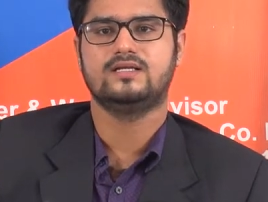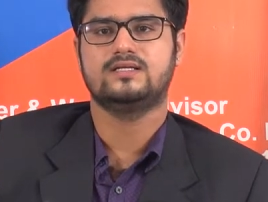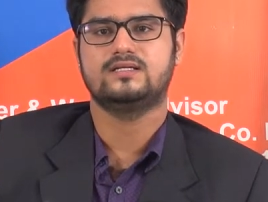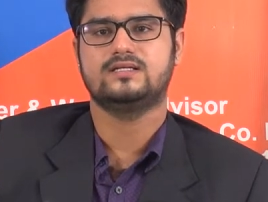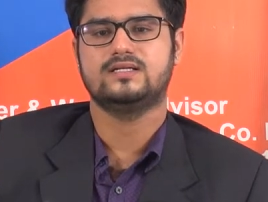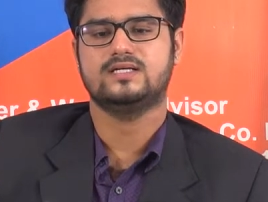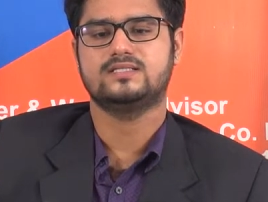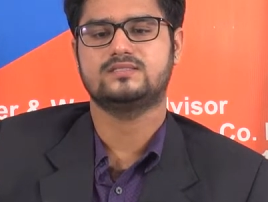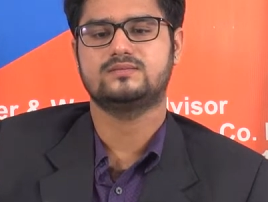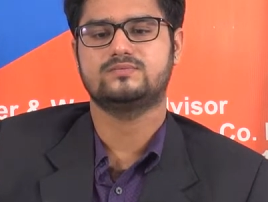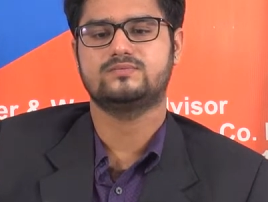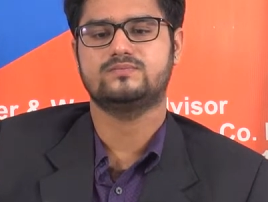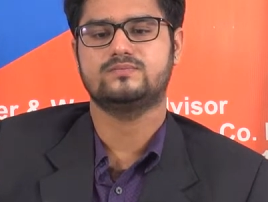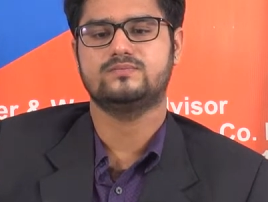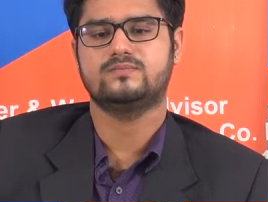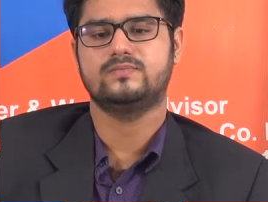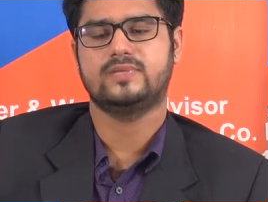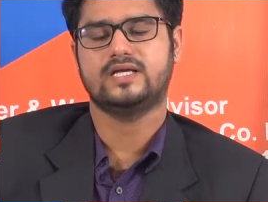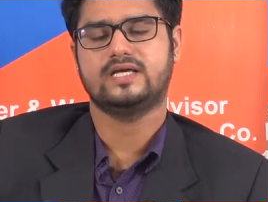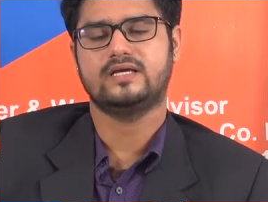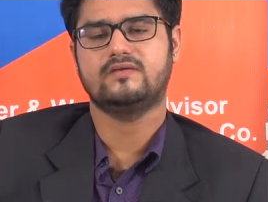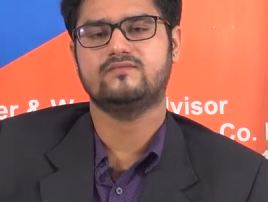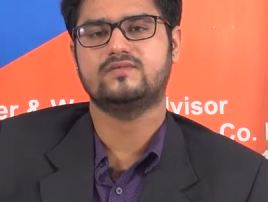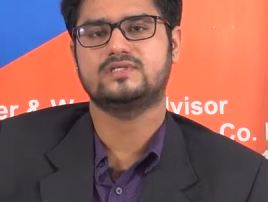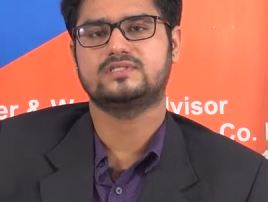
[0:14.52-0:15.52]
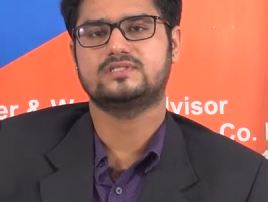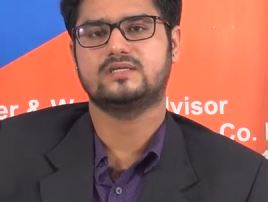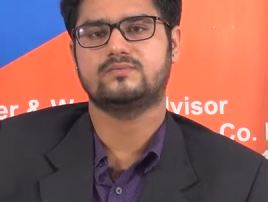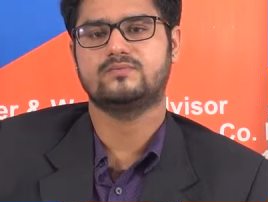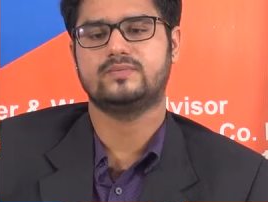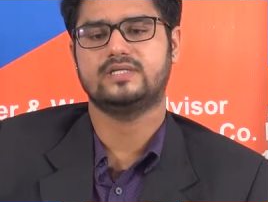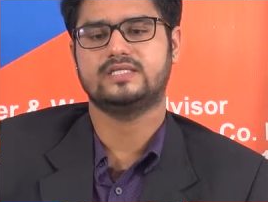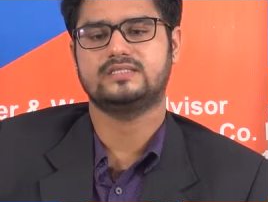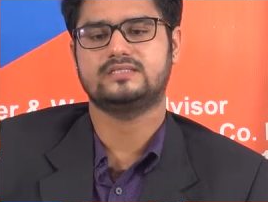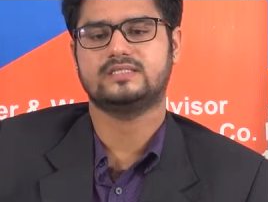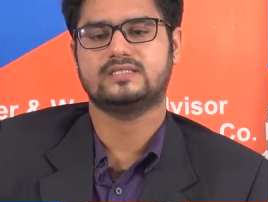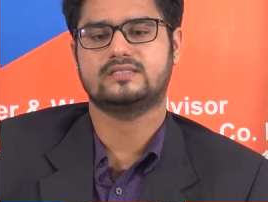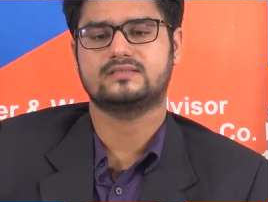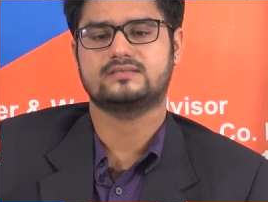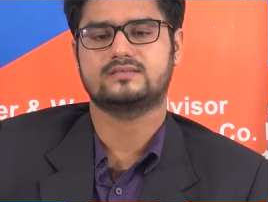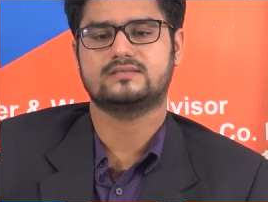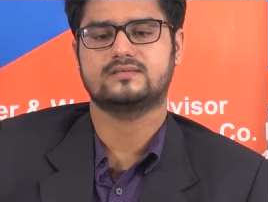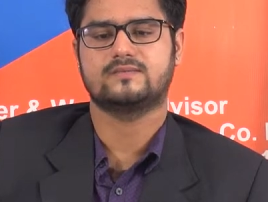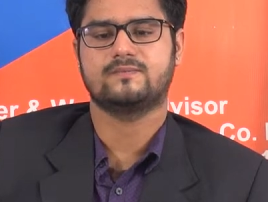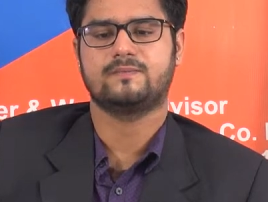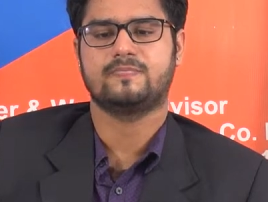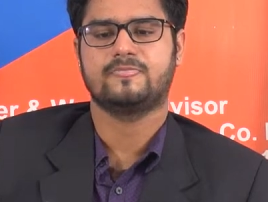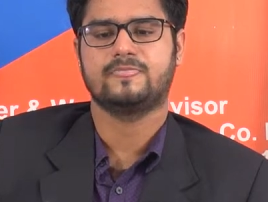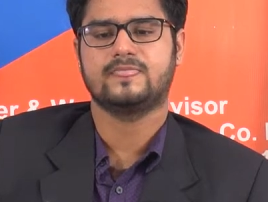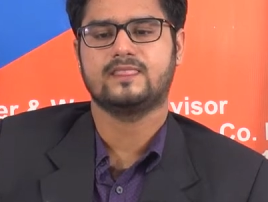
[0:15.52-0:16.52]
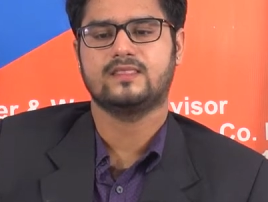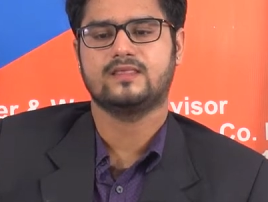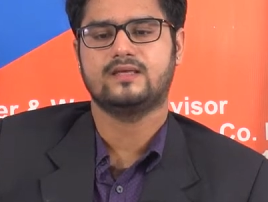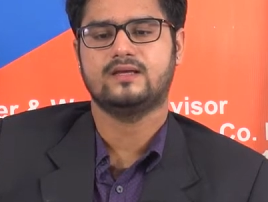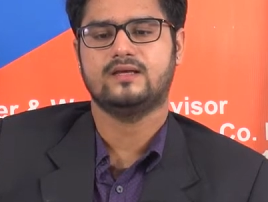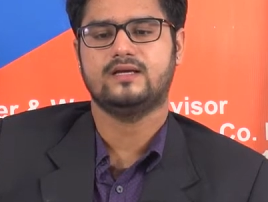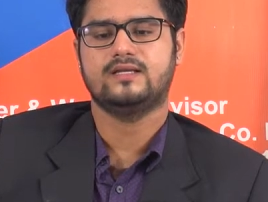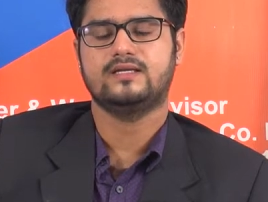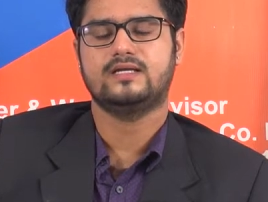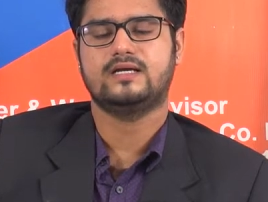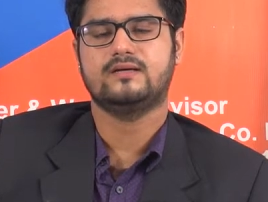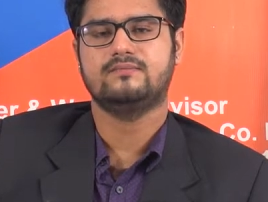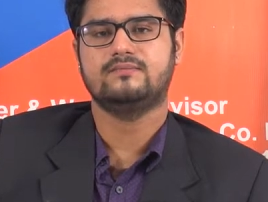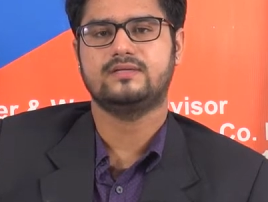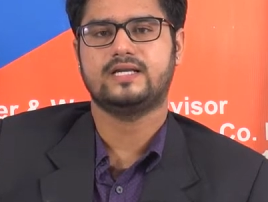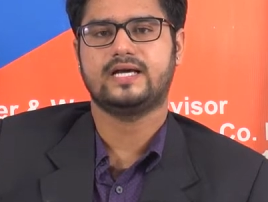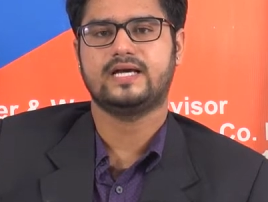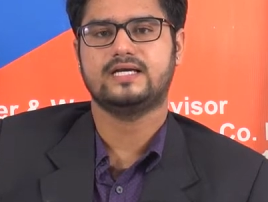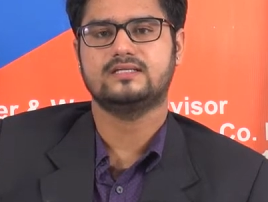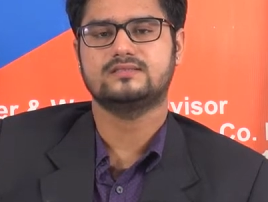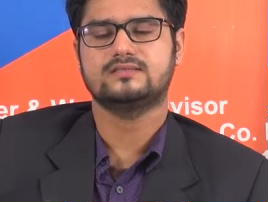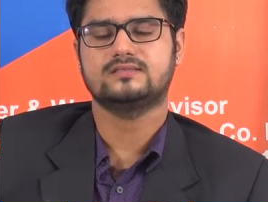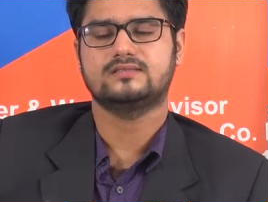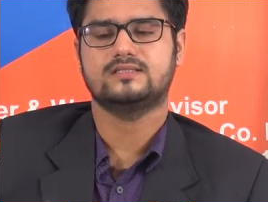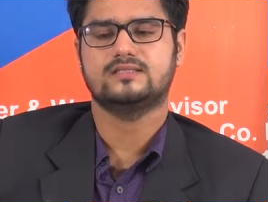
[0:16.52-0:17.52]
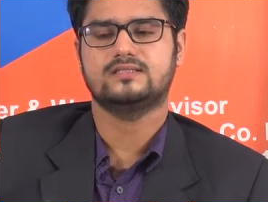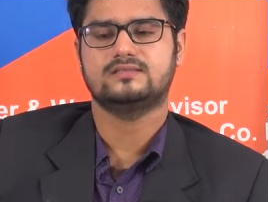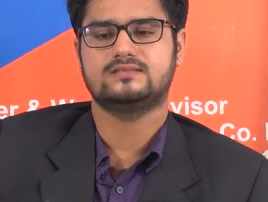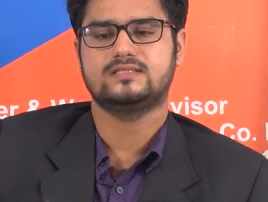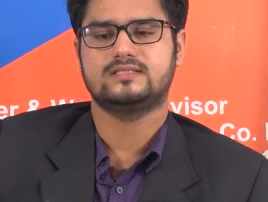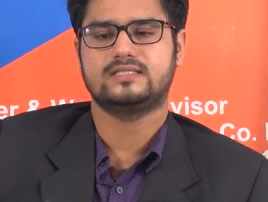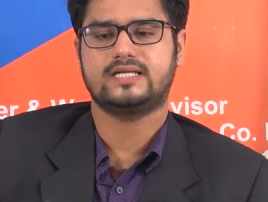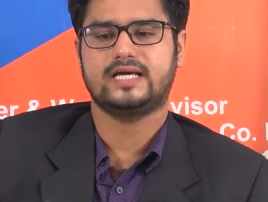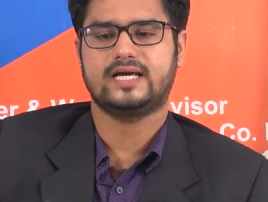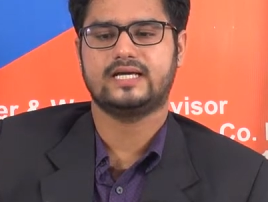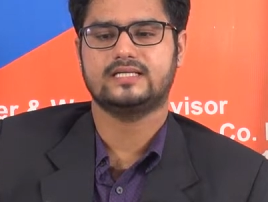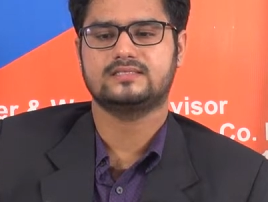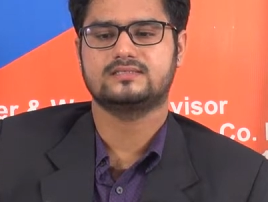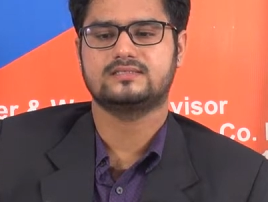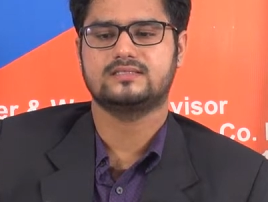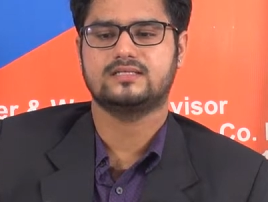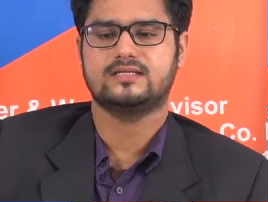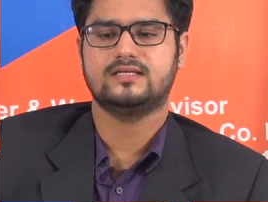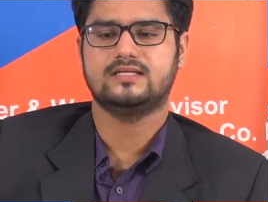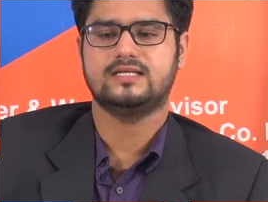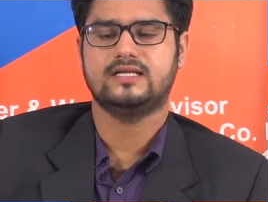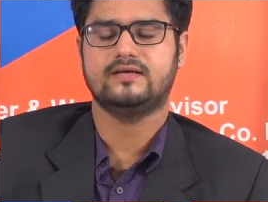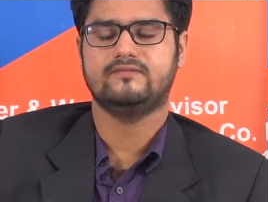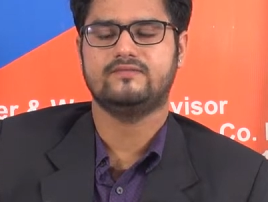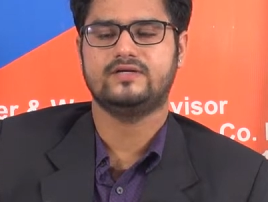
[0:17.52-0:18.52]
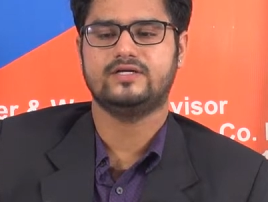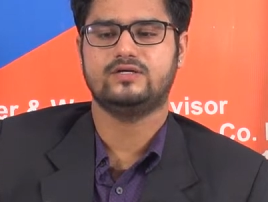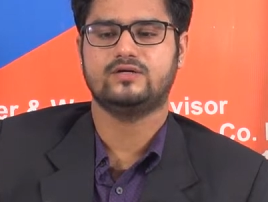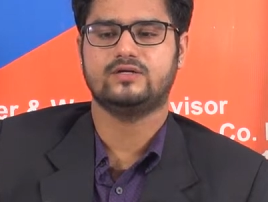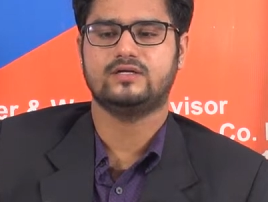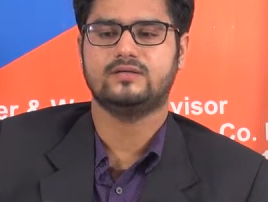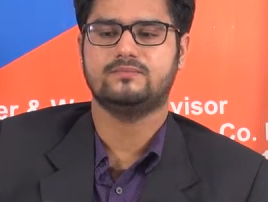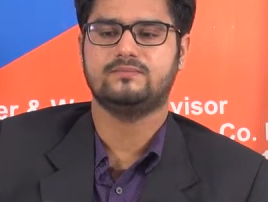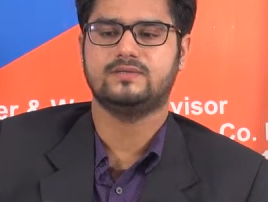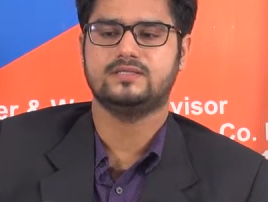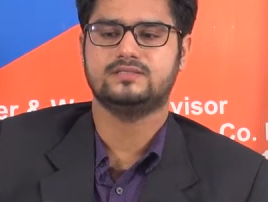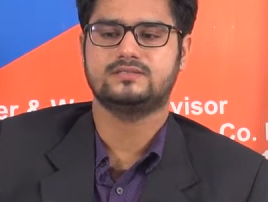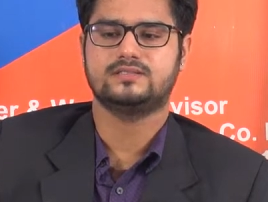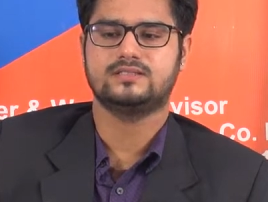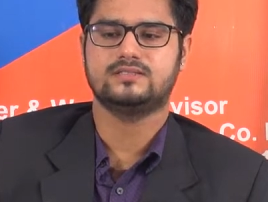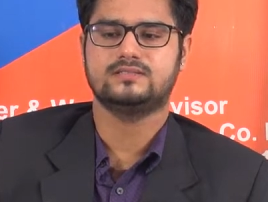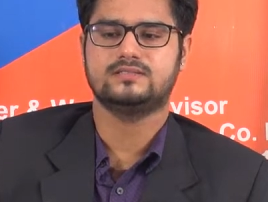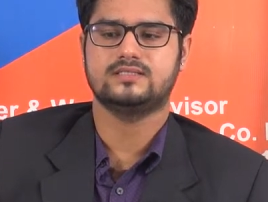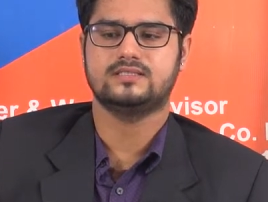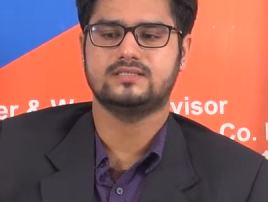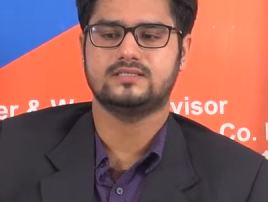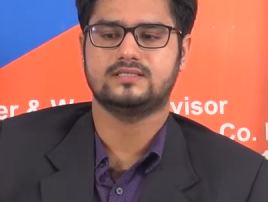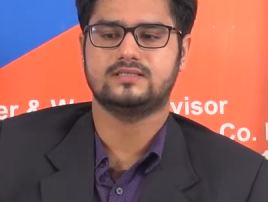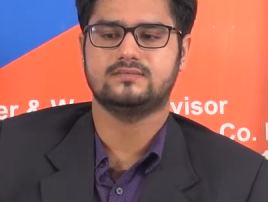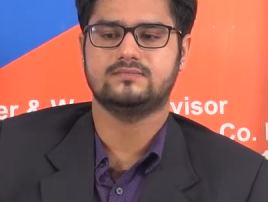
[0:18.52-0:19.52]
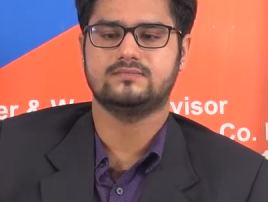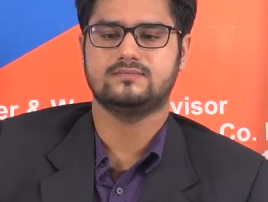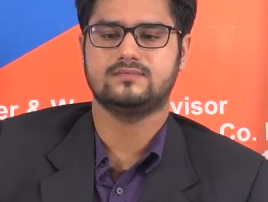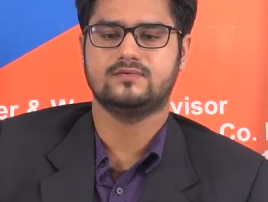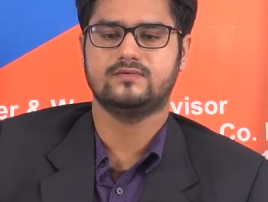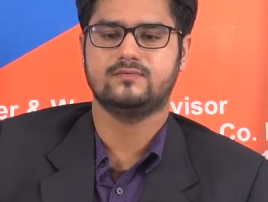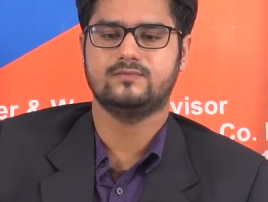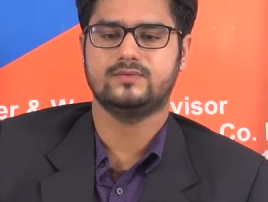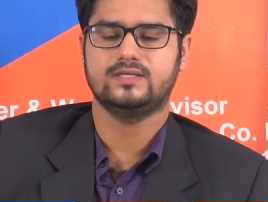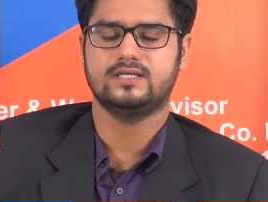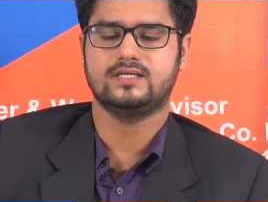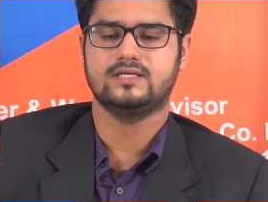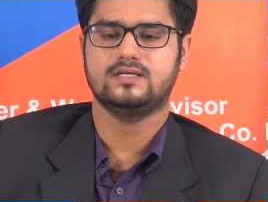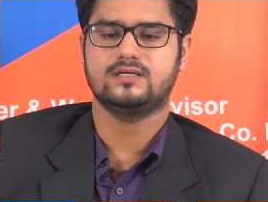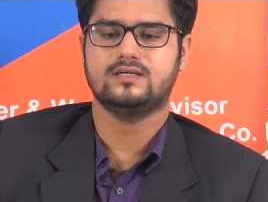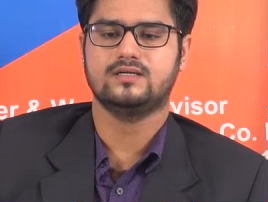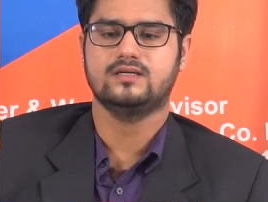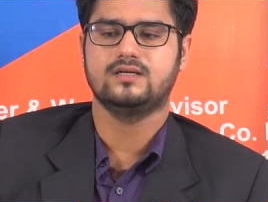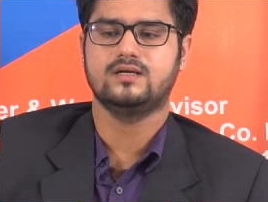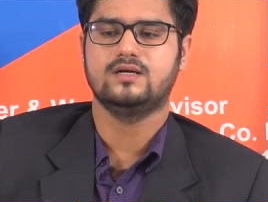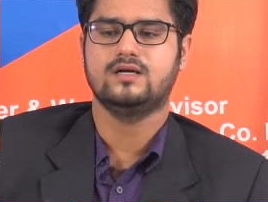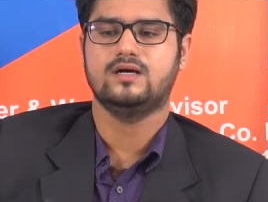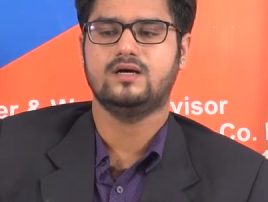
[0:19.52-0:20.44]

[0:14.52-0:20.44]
Let's begin with some basics. Income tax is a tax levied on a person's income where